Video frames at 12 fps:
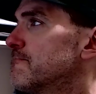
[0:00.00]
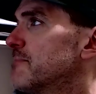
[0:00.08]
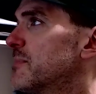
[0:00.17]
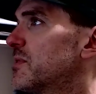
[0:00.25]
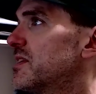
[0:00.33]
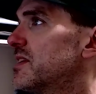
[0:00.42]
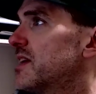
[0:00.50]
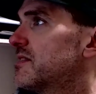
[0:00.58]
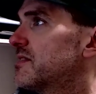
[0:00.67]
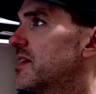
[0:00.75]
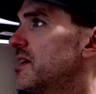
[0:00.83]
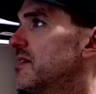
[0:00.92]
What did that
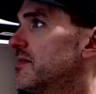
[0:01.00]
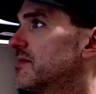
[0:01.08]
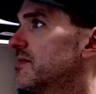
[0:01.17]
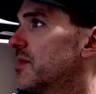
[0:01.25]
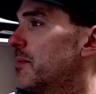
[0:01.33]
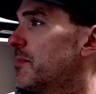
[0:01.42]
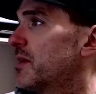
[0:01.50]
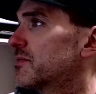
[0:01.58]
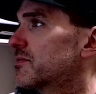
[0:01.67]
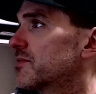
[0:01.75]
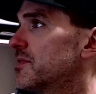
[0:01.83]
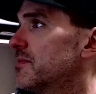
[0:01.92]
say about
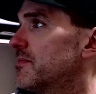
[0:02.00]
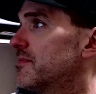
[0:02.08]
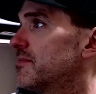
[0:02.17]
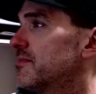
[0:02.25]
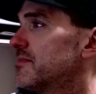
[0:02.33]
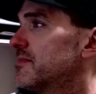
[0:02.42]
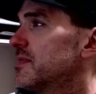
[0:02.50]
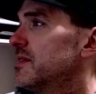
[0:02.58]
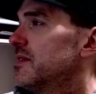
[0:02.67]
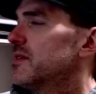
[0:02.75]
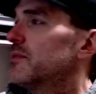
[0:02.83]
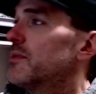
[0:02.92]
Trump?
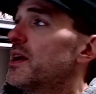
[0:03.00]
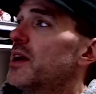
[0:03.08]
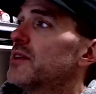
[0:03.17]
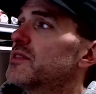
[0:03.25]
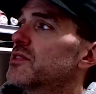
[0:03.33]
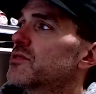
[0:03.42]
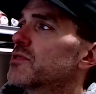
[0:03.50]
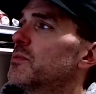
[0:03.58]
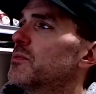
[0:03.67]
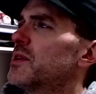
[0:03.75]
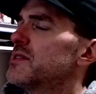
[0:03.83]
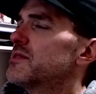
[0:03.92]
White House says
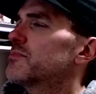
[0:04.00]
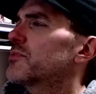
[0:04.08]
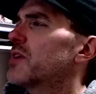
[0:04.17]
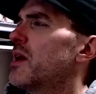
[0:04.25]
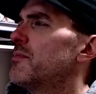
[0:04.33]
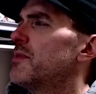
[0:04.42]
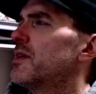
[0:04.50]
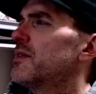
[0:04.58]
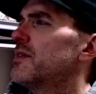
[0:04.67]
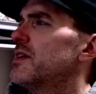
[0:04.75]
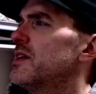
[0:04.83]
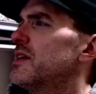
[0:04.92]
Trump wants
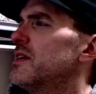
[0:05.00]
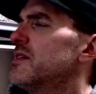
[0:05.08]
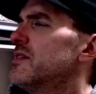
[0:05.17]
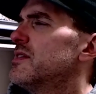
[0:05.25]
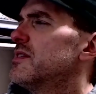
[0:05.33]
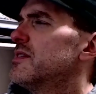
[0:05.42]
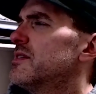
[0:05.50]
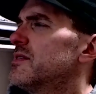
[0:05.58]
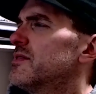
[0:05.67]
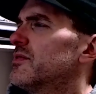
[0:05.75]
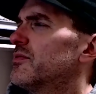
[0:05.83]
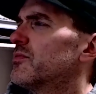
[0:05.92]
primary
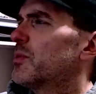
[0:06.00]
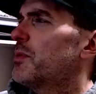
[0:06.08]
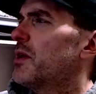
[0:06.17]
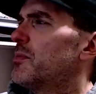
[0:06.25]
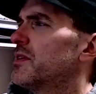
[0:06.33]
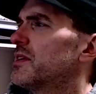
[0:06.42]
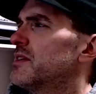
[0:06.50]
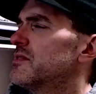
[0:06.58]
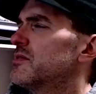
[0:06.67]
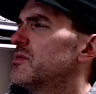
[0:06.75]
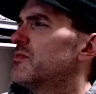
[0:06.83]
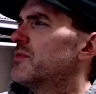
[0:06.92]
Republicans
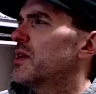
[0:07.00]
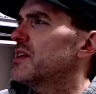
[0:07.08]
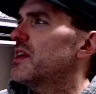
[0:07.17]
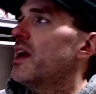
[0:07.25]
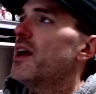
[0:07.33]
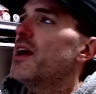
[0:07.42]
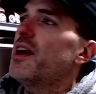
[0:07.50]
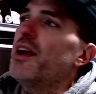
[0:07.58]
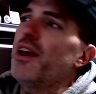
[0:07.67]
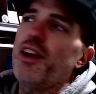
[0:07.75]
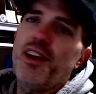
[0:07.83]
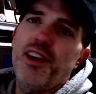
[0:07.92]
who vote.
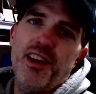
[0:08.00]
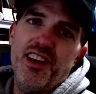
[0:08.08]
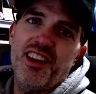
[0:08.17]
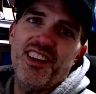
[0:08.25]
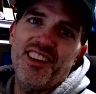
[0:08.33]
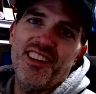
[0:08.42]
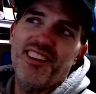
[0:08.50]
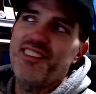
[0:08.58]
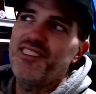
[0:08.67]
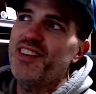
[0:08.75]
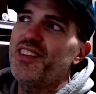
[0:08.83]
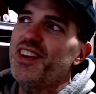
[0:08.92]
Yeah.
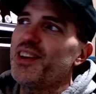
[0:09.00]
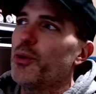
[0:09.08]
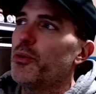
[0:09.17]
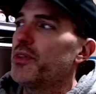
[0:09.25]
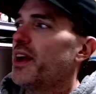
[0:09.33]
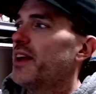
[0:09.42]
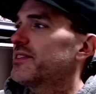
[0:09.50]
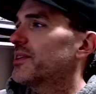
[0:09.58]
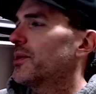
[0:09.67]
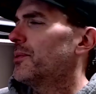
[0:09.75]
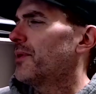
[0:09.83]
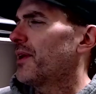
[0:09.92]
Well, we know that's
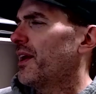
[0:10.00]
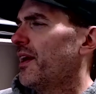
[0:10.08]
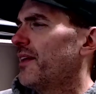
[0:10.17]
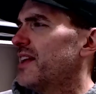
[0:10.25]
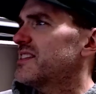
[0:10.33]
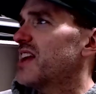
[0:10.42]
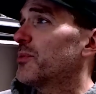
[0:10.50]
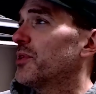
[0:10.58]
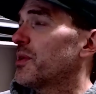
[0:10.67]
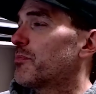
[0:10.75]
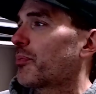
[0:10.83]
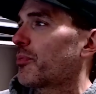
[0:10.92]
going on. That's not
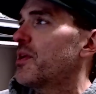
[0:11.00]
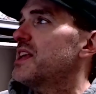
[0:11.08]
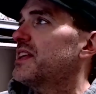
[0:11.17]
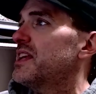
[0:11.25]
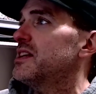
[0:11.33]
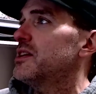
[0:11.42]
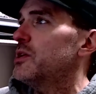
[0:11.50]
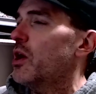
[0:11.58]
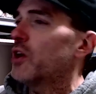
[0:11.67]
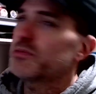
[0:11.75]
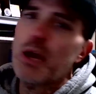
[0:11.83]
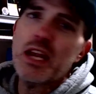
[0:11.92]
really breaking news.
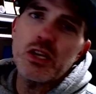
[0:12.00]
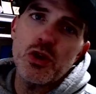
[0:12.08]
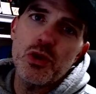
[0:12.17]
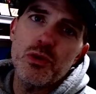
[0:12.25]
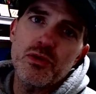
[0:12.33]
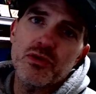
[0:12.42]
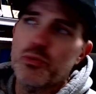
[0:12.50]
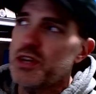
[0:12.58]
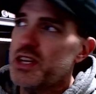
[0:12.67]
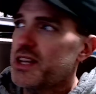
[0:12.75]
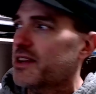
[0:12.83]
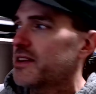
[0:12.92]
Oh, it's by
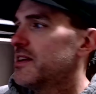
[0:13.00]
Newsweek.